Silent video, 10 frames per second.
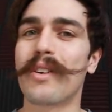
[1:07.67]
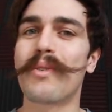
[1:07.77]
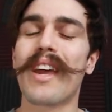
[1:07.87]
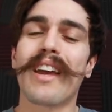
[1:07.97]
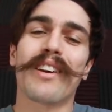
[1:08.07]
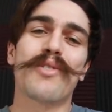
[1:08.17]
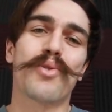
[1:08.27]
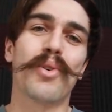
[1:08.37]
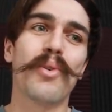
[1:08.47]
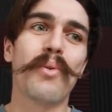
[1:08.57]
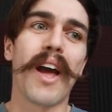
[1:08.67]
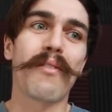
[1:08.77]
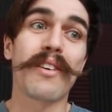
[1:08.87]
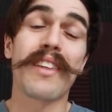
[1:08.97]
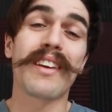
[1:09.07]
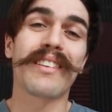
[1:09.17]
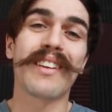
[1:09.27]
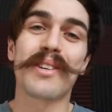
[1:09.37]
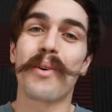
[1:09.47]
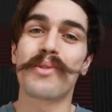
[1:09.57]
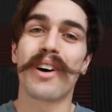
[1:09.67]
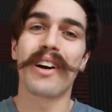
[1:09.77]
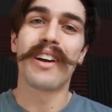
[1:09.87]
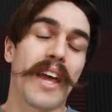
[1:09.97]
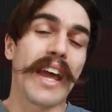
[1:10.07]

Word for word: You can't control everything that goes on,